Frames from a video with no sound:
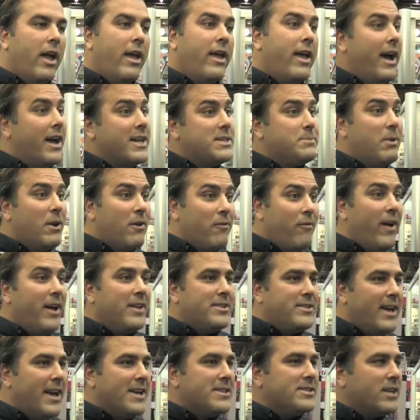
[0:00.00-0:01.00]
Yeah, it's been a
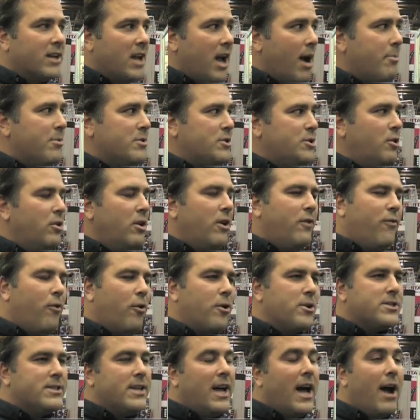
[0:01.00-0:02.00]
fantastic opportunity
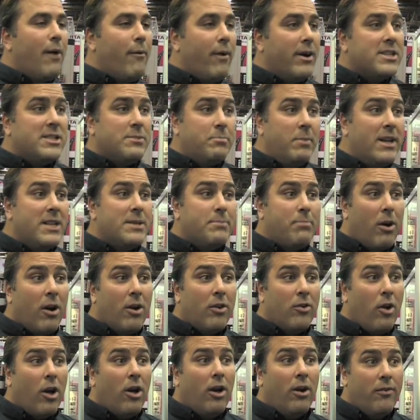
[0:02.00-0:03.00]
for us. The Hot Rod Speed
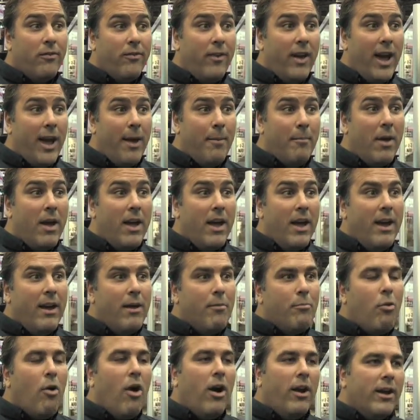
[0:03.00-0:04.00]
Parts Hall of Fame
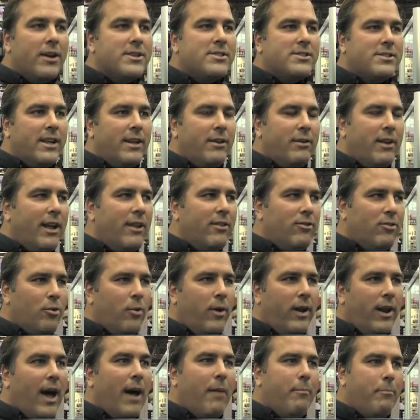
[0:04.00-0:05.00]
brought us
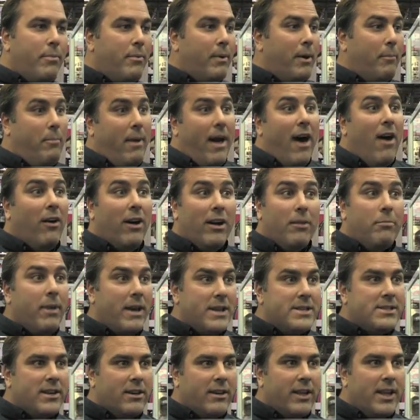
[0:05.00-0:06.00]
into a ballot,
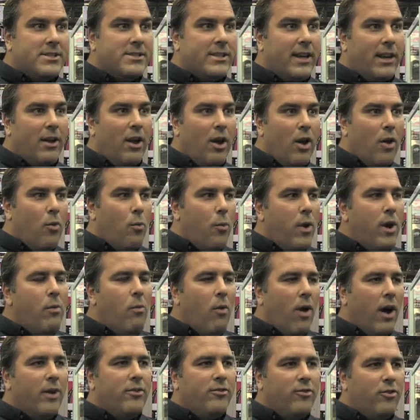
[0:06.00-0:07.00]
basically. Said, we
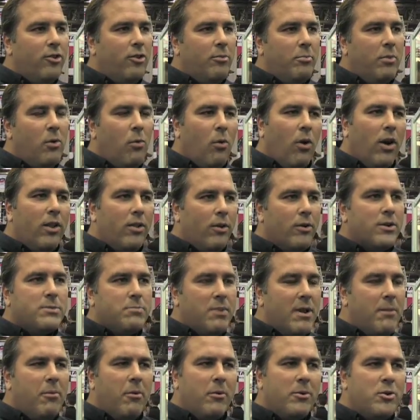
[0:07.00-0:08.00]
want you to be one of
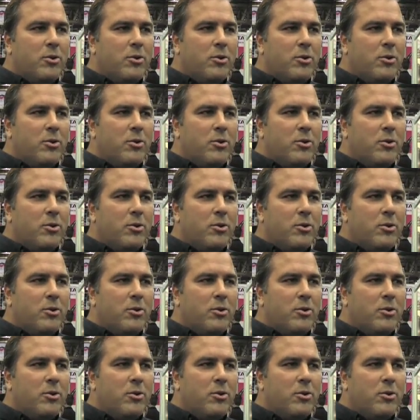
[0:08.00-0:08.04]
those people.